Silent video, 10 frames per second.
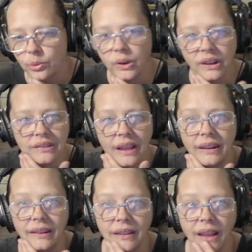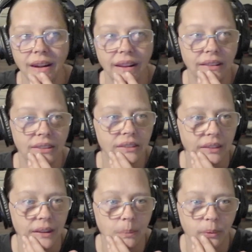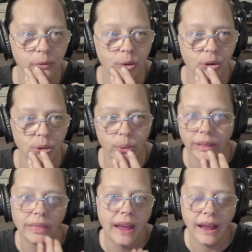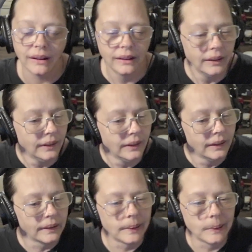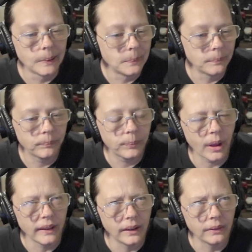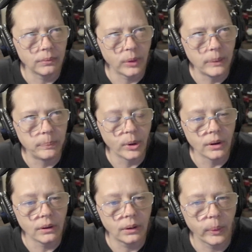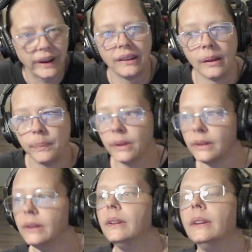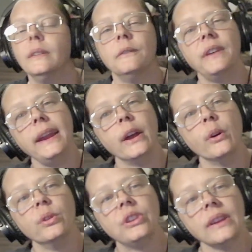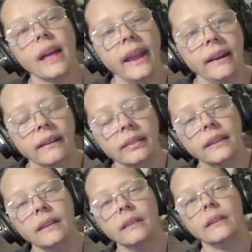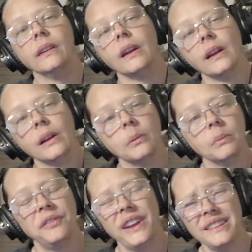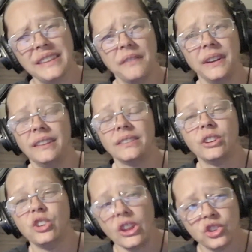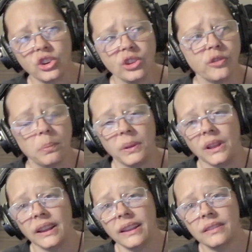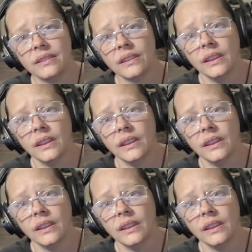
one because I need sleep before doing that. Probably a Reaper quick tip video tonight. And then if you guys have any suggestions for plugins